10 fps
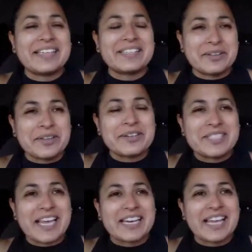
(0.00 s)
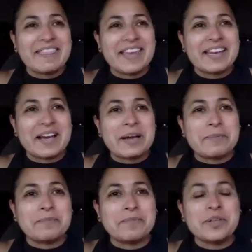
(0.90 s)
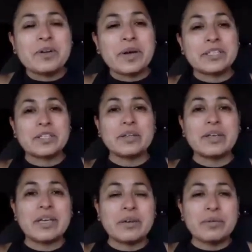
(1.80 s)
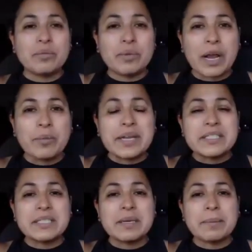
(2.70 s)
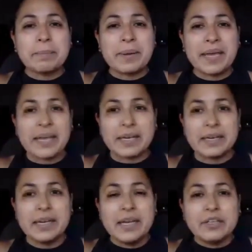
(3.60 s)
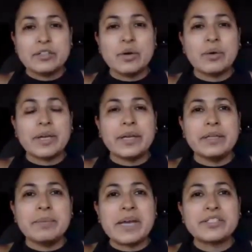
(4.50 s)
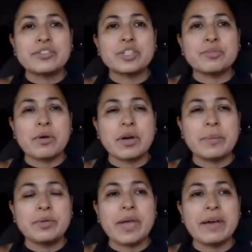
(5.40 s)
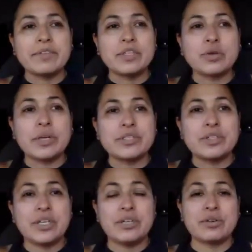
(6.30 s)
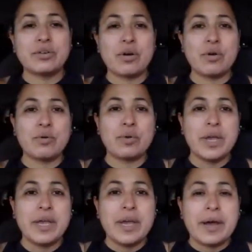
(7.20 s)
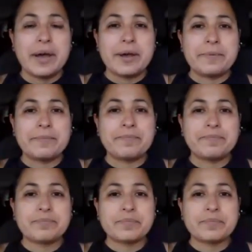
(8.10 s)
so there's that, and then it's when I went to Pitt. So in the master's program, you have the choice to either go um,